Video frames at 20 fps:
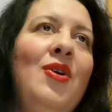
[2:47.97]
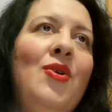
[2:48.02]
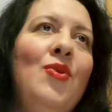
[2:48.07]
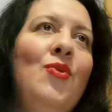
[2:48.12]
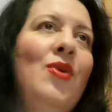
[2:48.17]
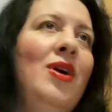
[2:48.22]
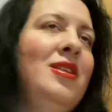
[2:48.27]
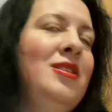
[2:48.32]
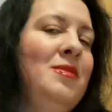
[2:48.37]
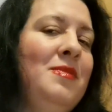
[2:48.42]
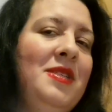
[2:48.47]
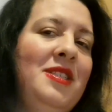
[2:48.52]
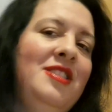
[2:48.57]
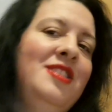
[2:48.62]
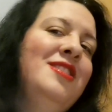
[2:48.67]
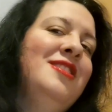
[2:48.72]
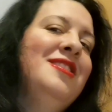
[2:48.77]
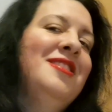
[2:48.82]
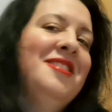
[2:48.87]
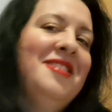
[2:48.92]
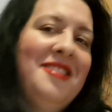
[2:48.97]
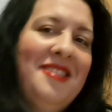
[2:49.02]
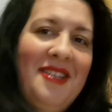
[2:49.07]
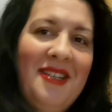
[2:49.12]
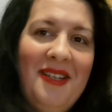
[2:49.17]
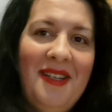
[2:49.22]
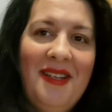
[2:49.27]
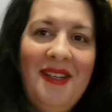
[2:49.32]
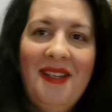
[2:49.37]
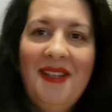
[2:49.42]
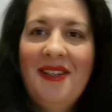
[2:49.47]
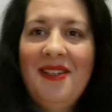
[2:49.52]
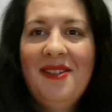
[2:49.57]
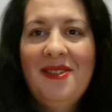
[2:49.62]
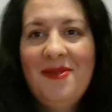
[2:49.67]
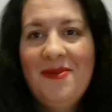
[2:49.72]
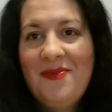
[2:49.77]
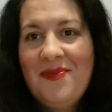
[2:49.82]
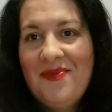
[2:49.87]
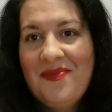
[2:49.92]
What's mean Jesus?
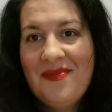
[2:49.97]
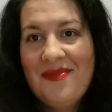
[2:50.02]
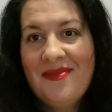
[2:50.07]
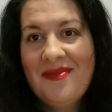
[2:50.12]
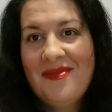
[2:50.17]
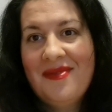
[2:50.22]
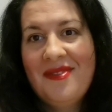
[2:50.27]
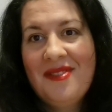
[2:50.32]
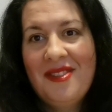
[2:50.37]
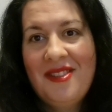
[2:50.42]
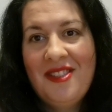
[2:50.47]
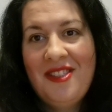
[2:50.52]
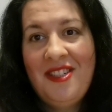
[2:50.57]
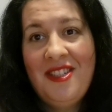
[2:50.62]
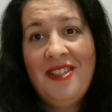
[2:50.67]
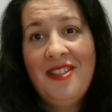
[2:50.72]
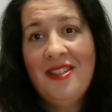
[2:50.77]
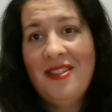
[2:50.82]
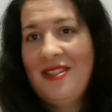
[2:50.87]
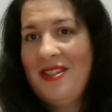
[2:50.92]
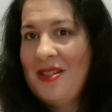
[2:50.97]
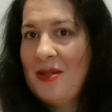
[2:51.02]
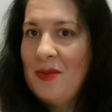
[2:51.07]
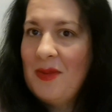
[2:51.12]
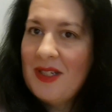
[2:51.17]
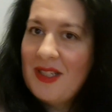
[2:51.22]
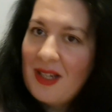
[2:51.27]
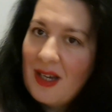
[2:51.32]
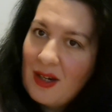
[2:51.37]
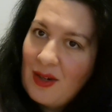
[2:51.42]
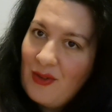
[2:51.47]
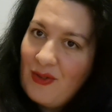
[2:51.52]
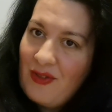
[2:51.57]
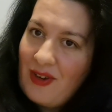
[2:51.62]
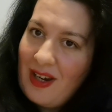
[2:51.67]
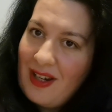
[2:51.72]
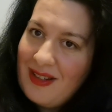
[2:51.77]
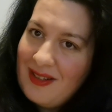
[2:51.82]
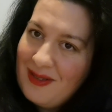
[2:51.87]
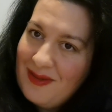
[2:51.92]
Jesus is mean
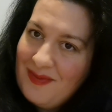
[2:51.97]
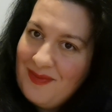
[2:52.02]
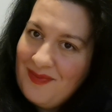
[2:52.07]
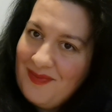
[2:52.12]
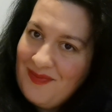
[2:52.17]
sacrifice.